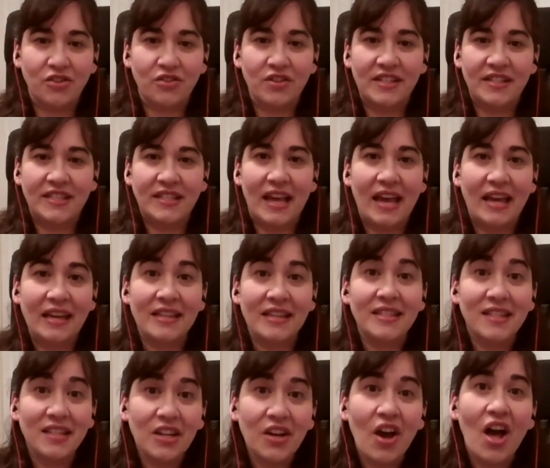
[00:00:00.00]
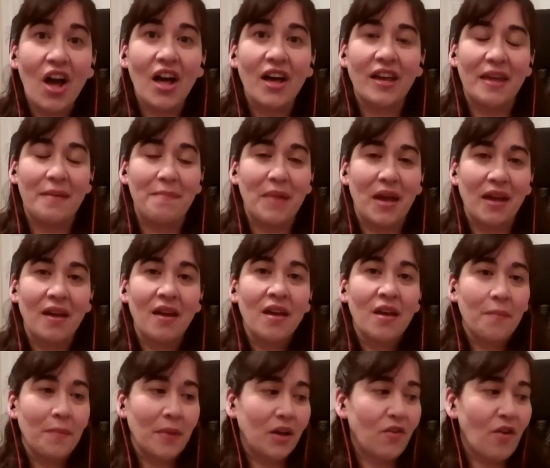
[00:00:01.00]
He sang in synagogue, and
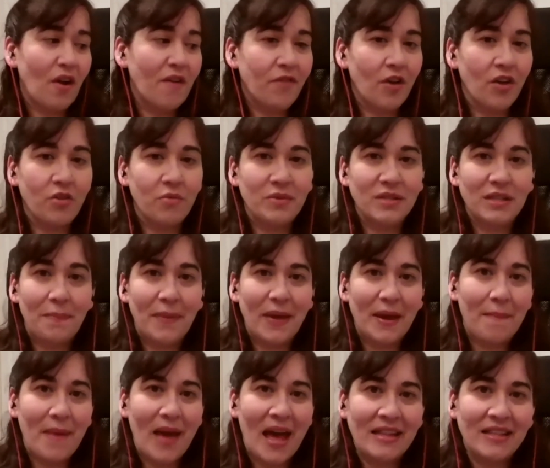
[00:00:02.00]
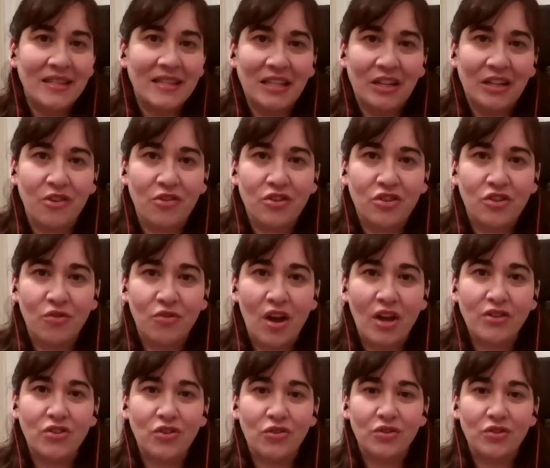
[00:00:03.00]
my grandfather was a big band singer in
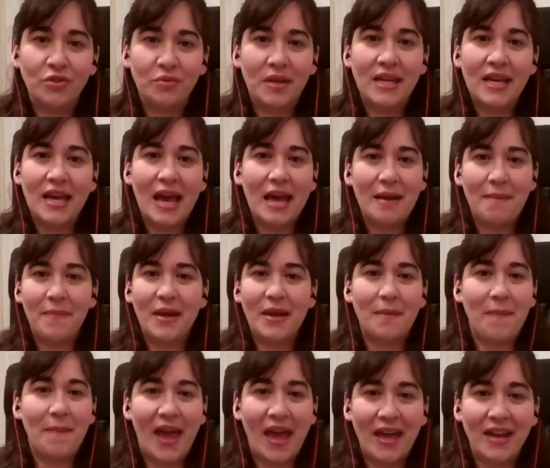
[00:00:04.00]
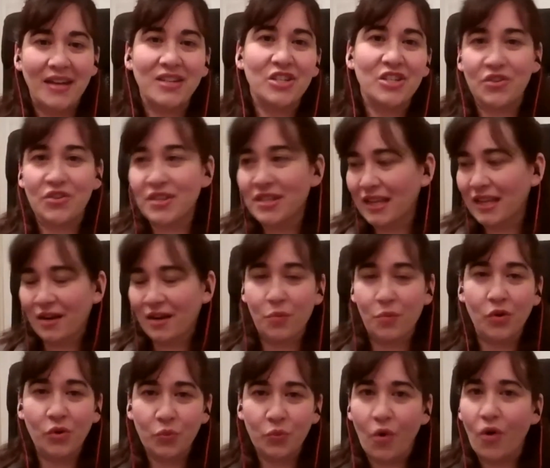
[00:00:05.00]
Toronto, so he had a big band during the Second
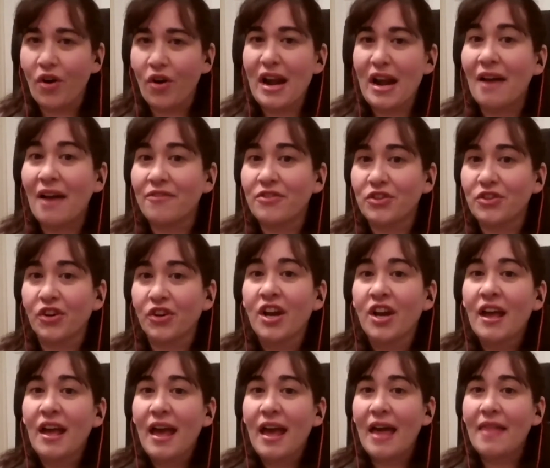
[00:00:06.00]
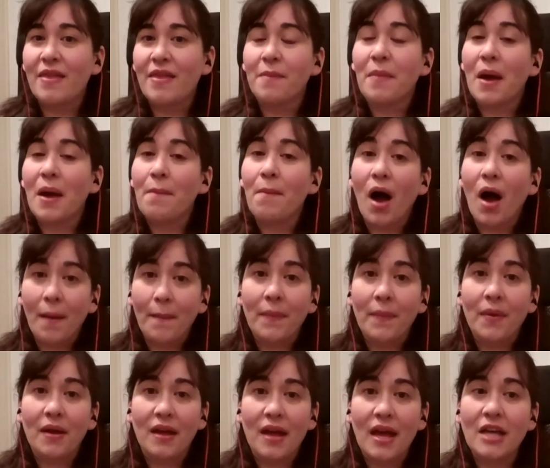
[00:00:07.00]
World War and after. And then my mom
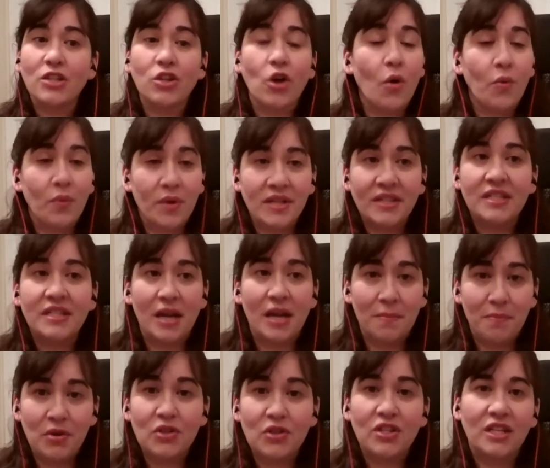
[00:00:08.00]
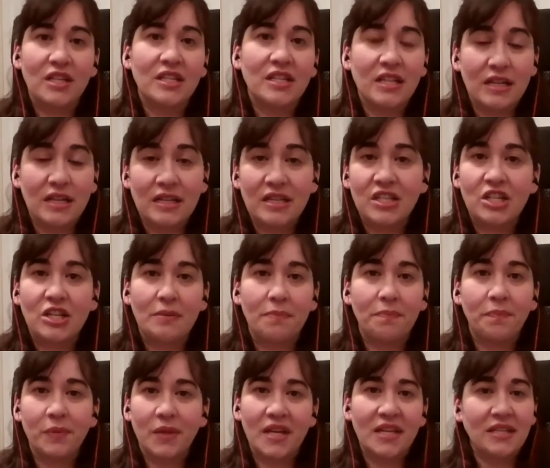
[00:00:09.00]
has always done music. She
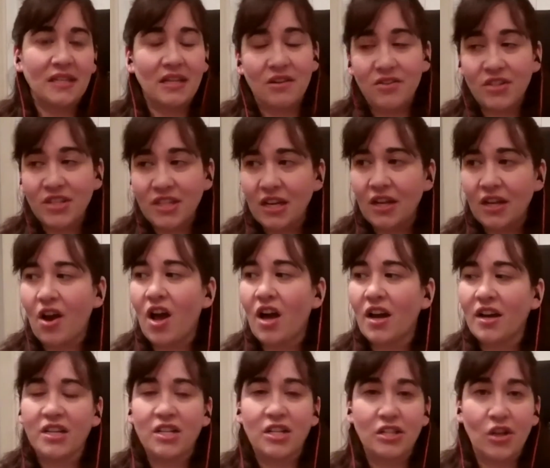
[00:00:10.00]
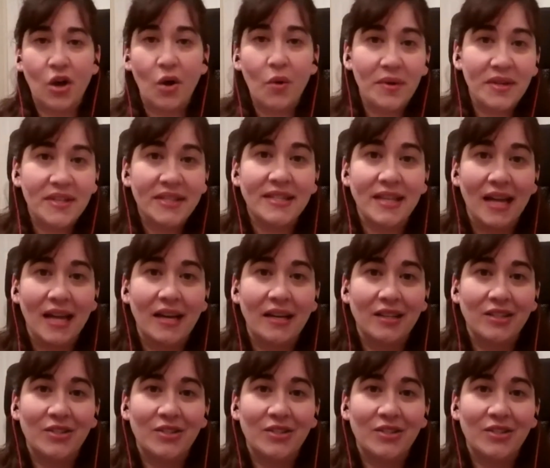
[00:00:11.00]
plays at our synagogue, and she's always sang.